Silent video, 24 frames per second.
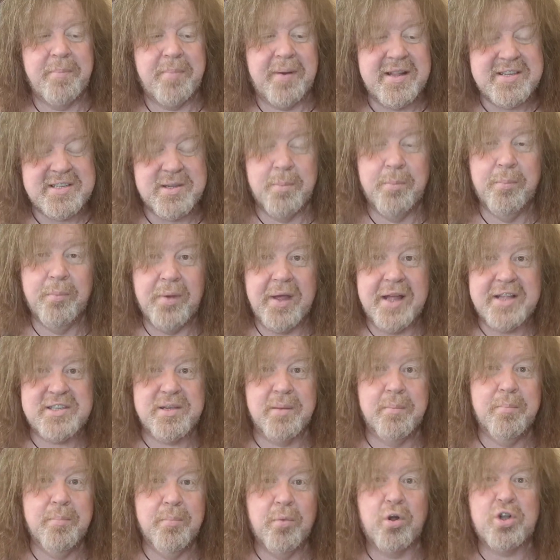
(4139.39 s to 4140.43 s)
But
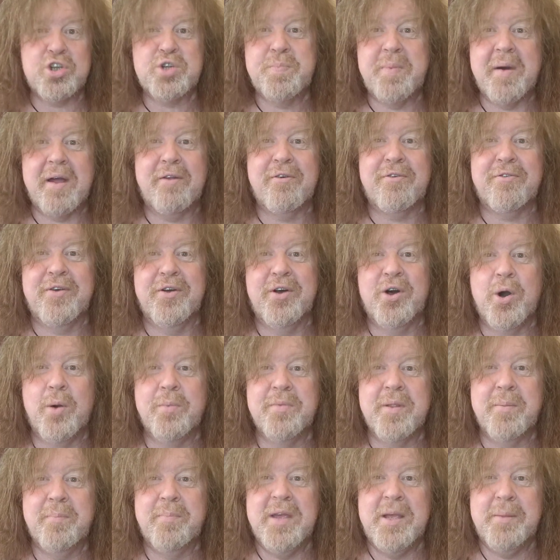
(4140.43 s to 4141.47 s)
it's a much better
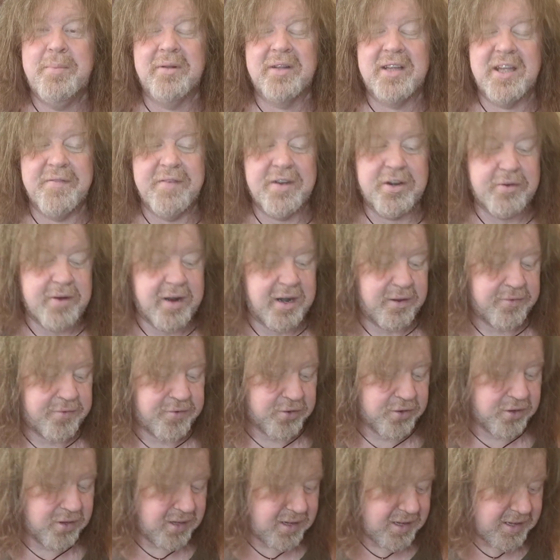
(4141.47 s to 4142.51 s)
film than people give it credit
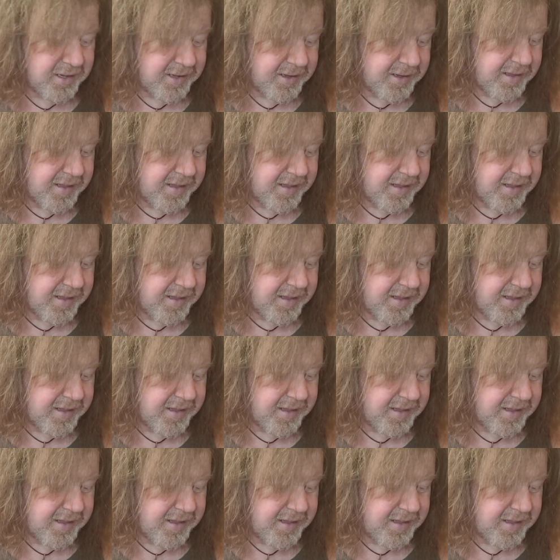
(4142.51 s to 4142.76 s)
for.